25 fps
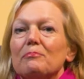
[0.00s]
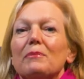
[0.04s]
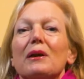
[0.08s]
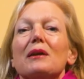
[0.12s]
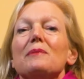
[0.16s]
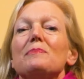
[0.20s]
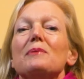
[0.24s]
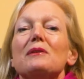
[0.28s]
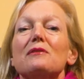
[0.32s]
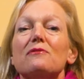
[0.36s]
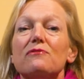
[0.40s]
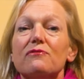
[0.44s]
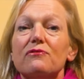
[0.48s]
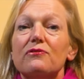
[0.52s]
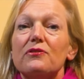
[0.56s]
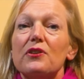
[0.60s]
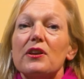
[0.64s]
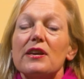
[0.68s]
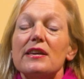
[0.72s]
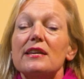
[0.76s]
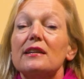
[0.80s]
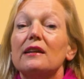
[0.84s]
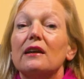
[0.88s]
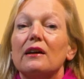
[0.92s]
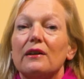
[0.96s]
maybe
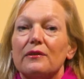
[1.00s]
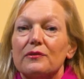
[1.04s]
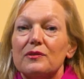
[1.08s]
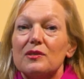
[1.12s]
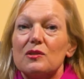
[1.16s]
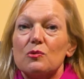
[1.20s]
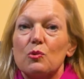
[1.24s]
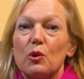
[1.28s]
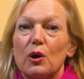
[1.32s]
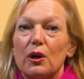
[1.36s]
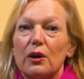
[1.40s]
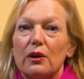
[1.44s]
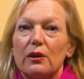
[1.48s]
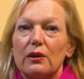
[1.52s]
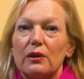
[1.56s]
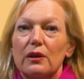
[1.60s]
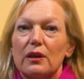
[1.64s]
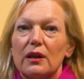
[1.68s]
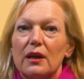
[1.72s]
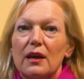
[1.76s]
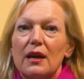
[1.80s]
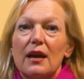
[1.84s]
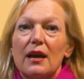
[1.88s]
freelance work,